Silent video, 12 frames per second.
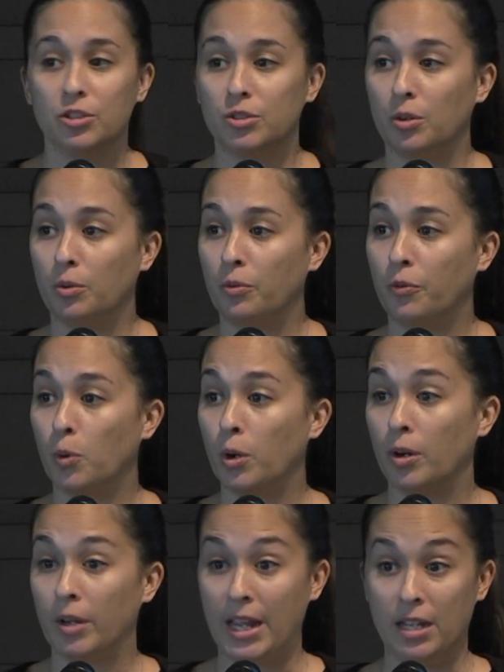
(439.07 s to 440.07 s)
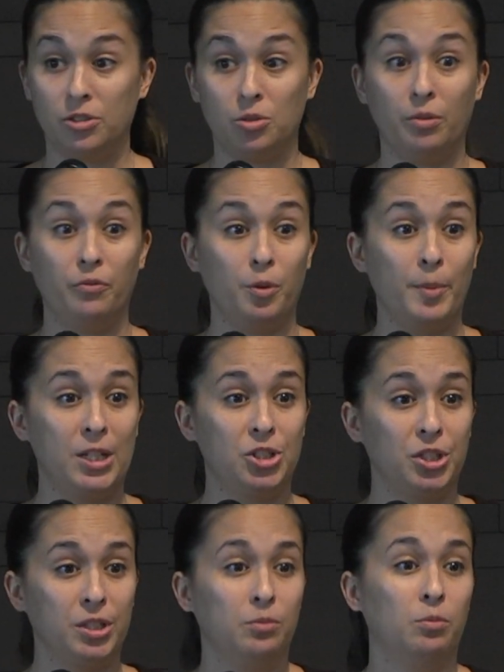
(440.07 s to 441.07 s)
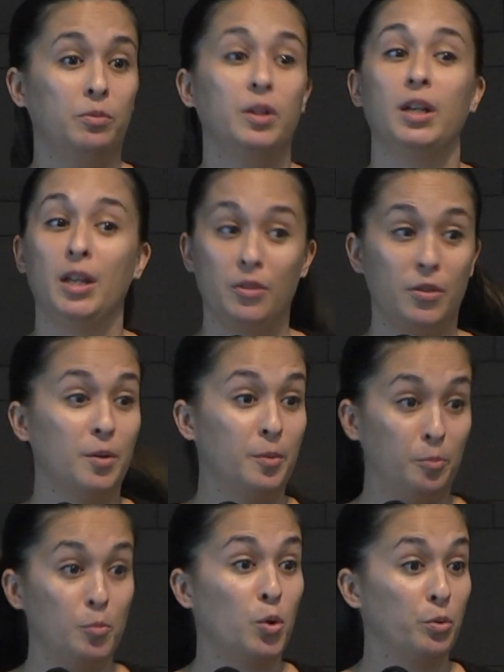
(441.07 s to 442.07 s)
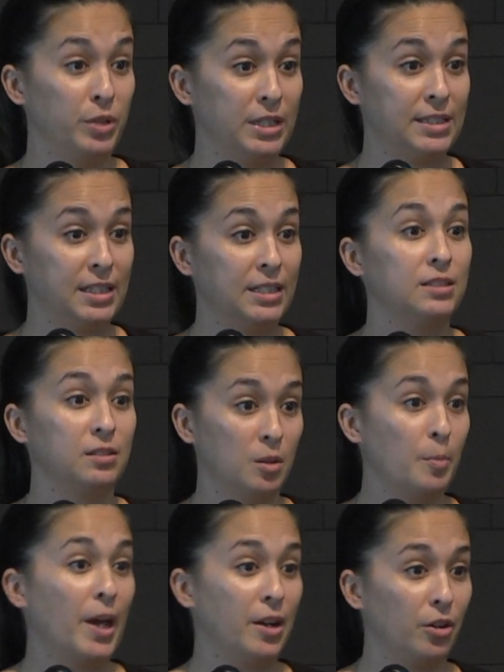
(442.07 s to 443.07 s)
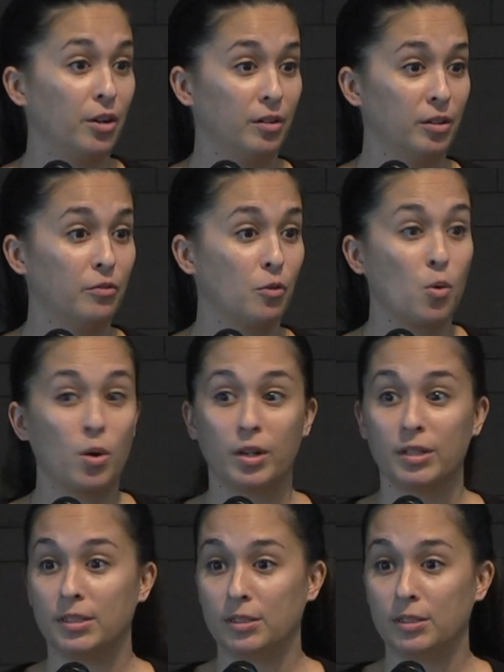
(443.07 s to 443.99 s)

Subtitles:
So for cancer information, the more recent, the better, of course.